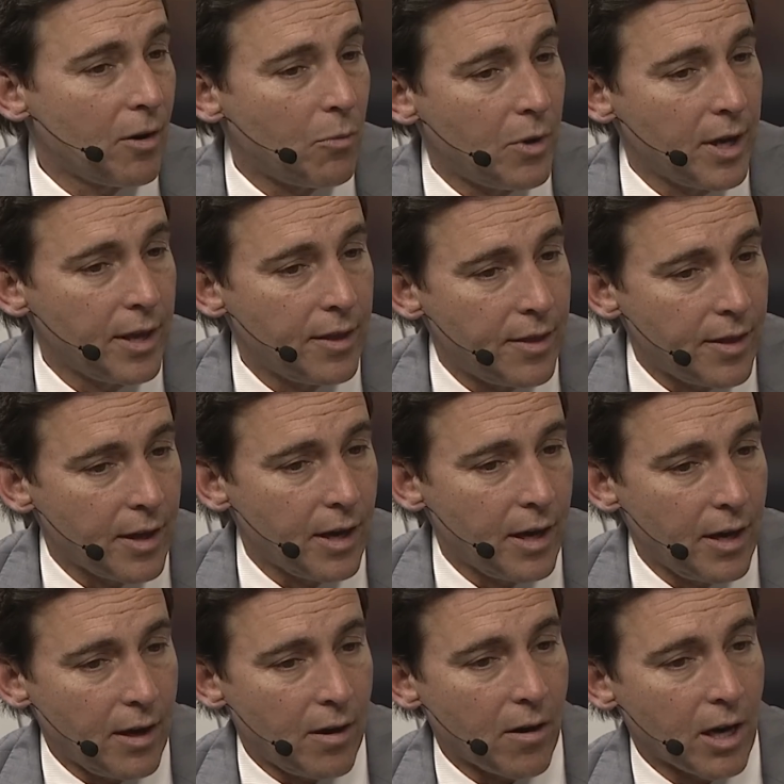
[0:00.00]
with
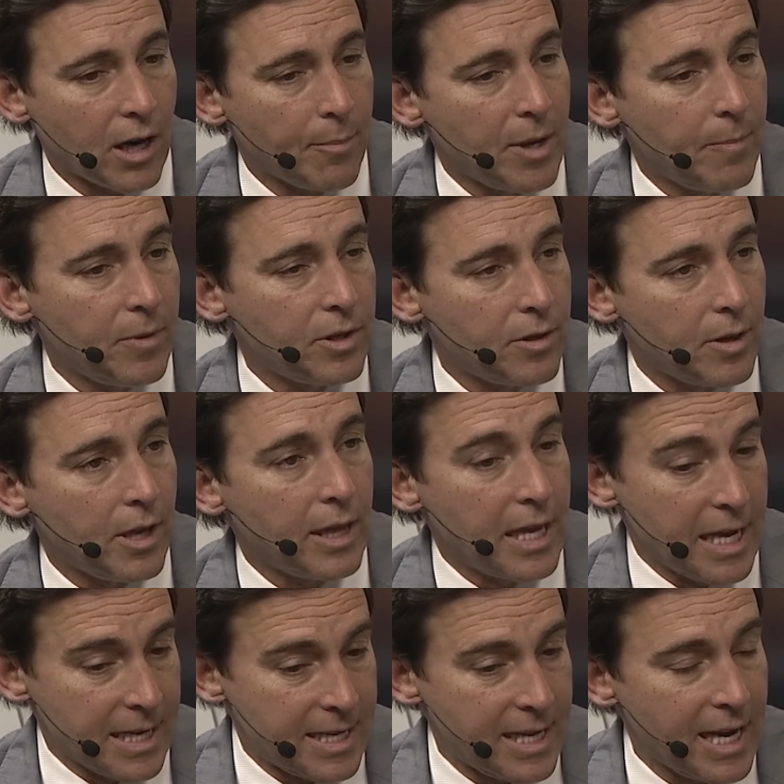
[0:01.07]
uh, our commitment to
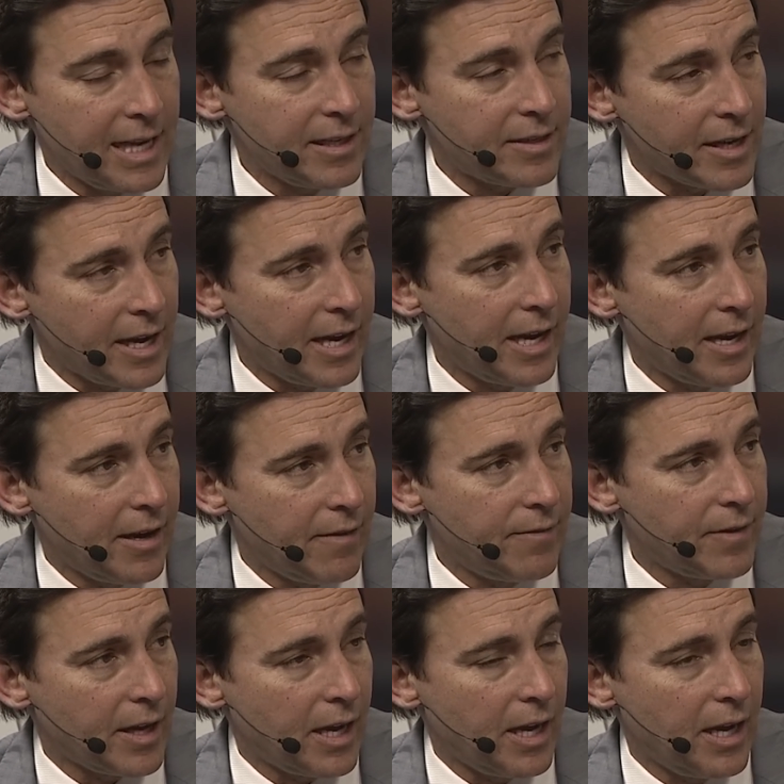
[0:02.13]
the intent to
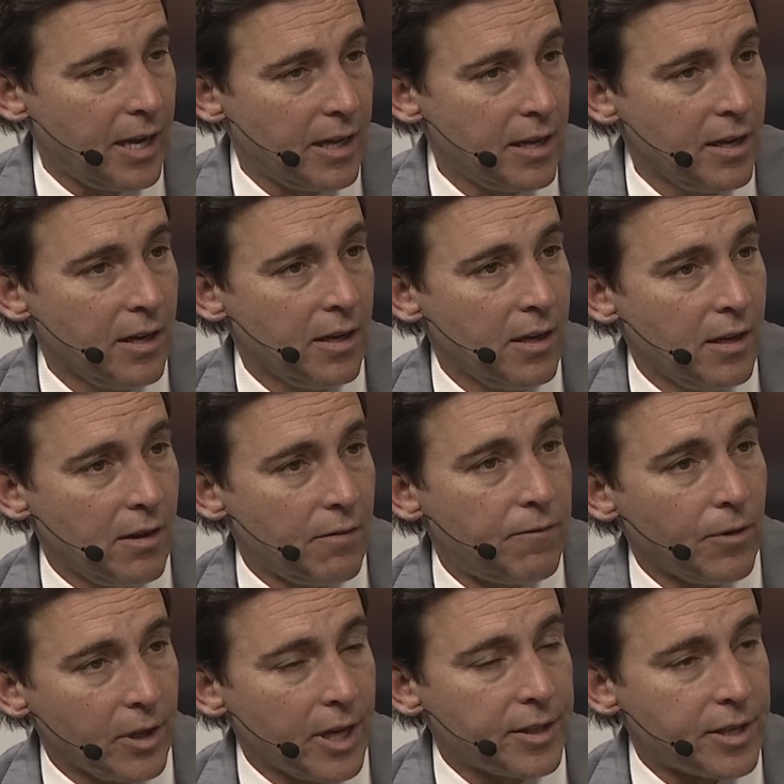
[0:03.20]
have a
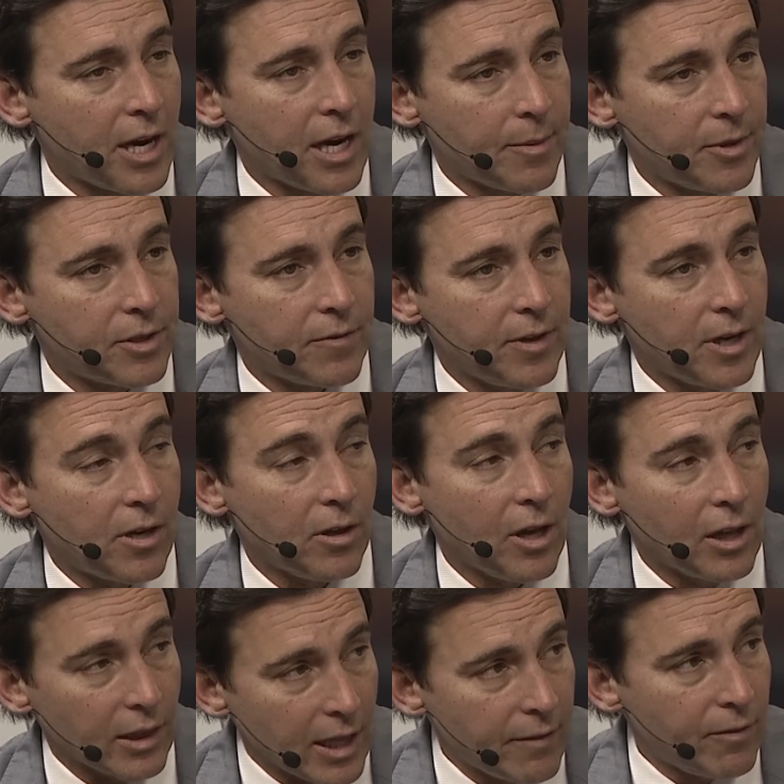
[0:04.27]
fully autonomous vehicle,
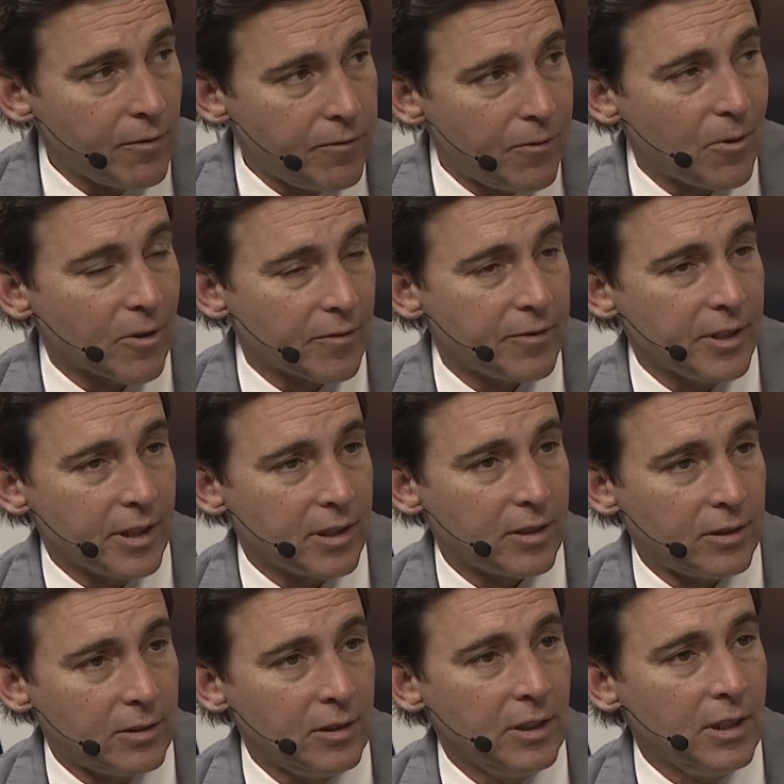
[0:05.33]
a level four
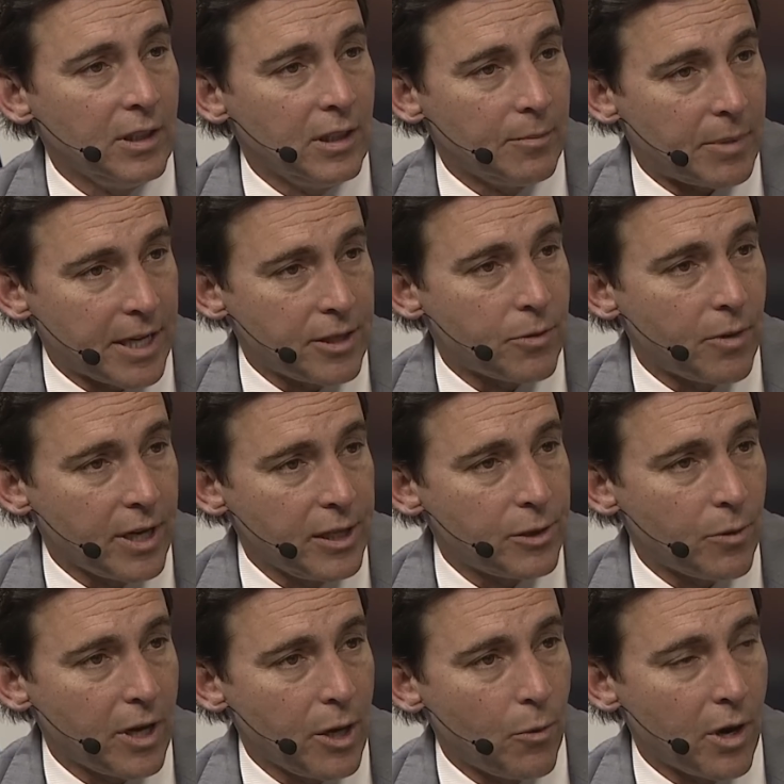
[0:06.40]
vehicle by twenty
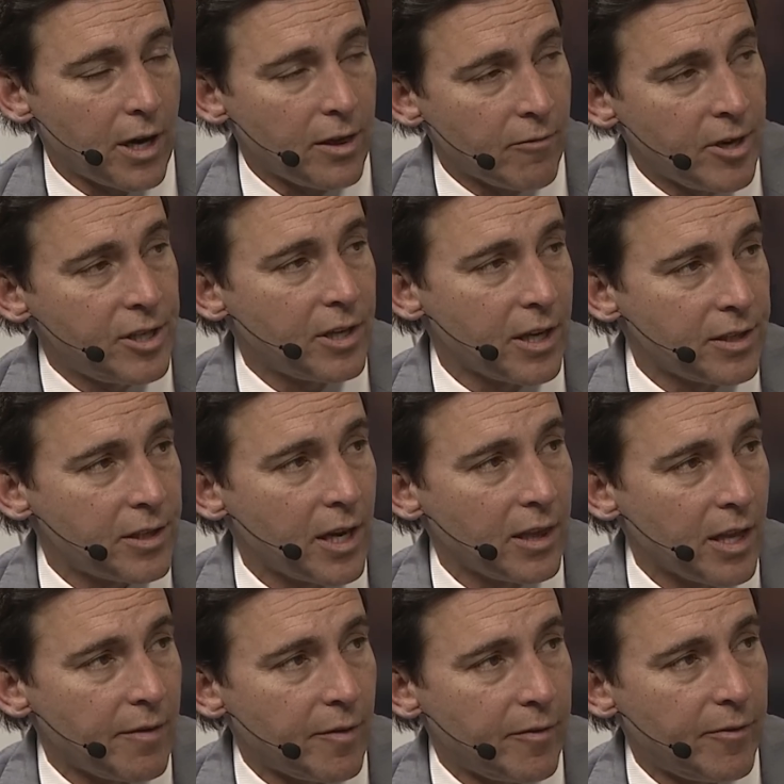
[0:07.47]
twenty-one. And the reason I say
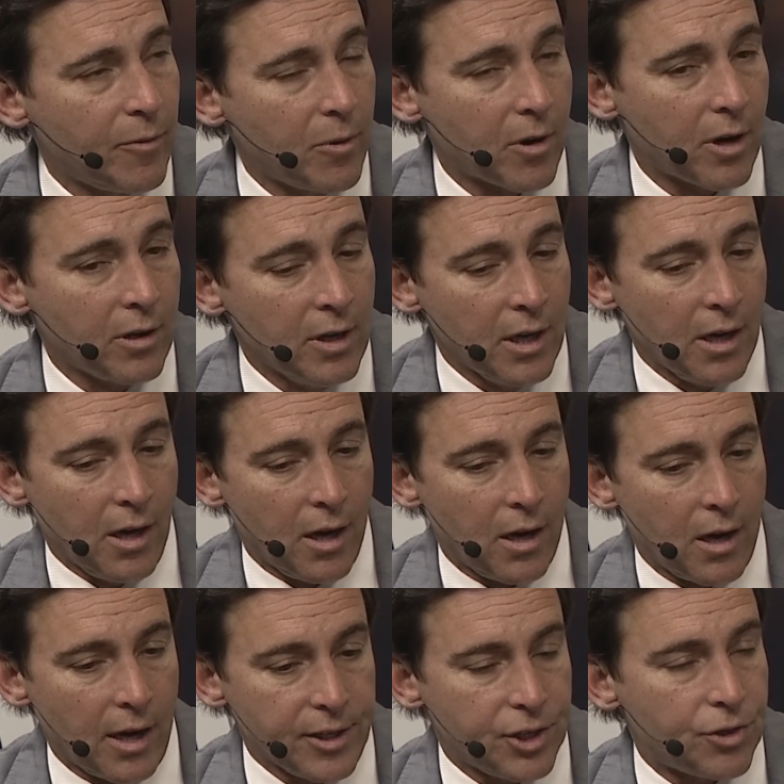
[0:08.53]
level four,
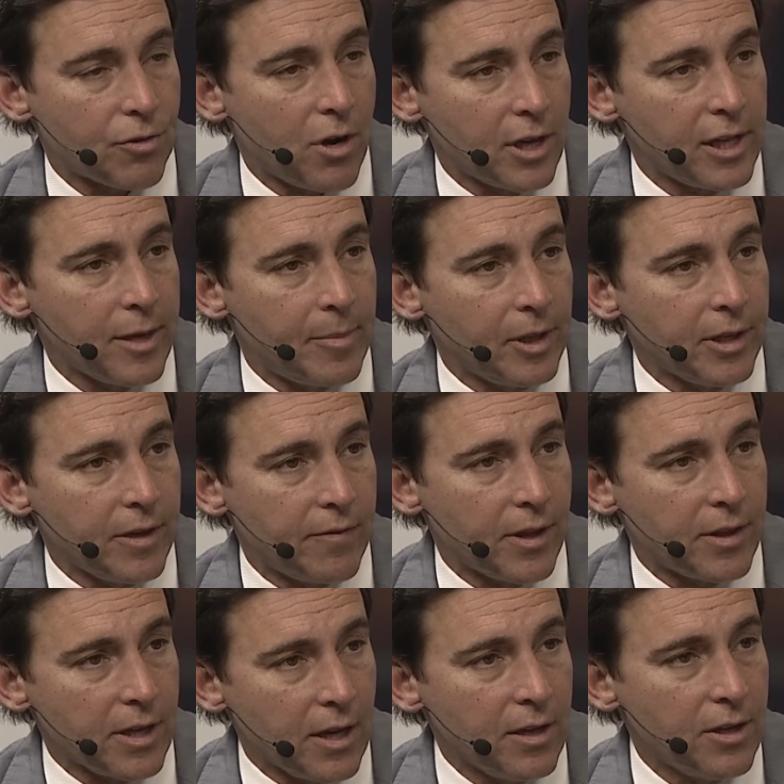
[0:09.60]
I strongly believe that
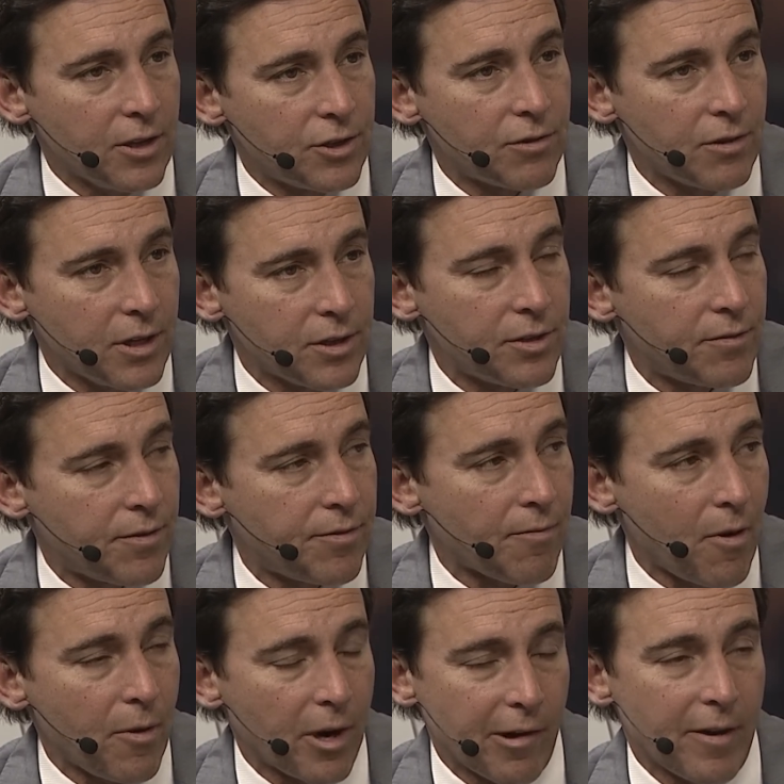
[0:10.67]
the industry is
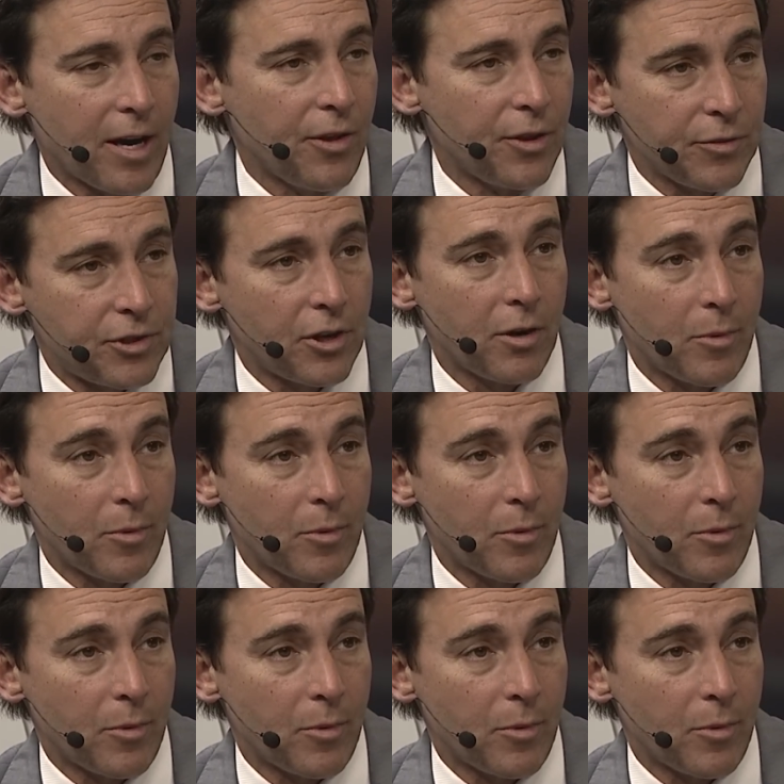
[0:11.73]
throwing around the term